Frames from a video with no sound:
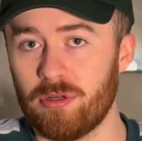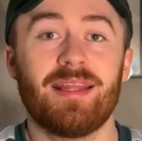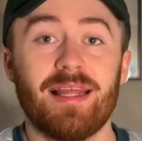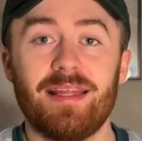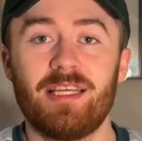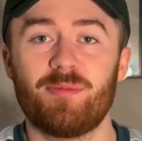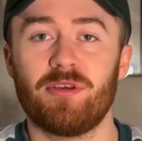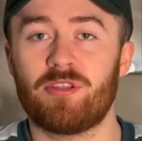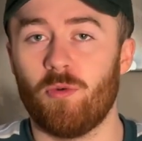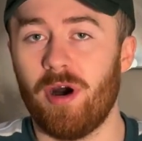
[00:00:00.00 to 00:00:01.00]
And that leads me
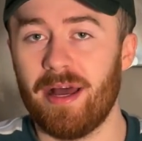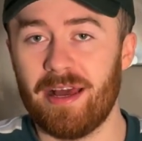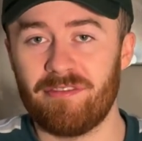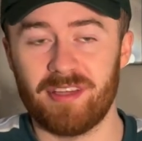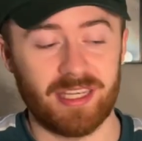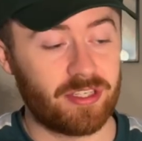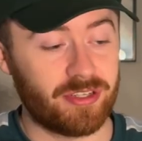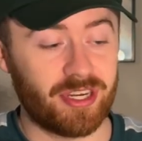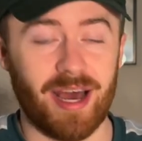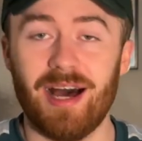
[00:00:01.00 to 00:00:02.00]
on to why I think there's
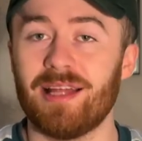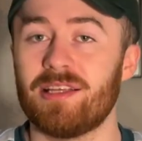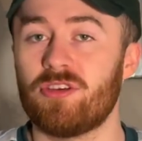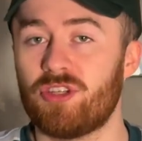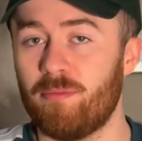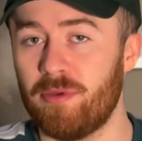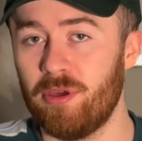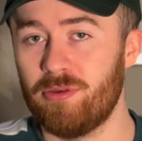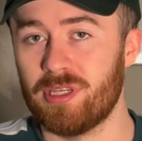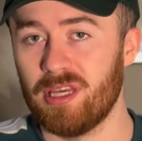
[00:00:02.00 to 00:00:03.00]
such an art and there's such a
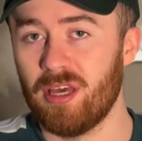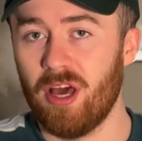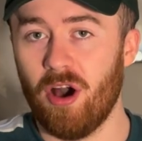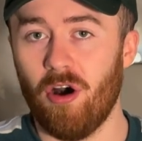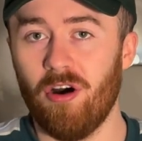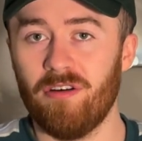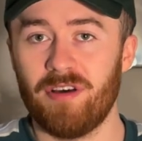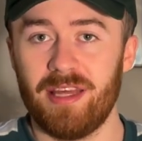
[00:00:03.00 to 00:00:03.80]
beauty of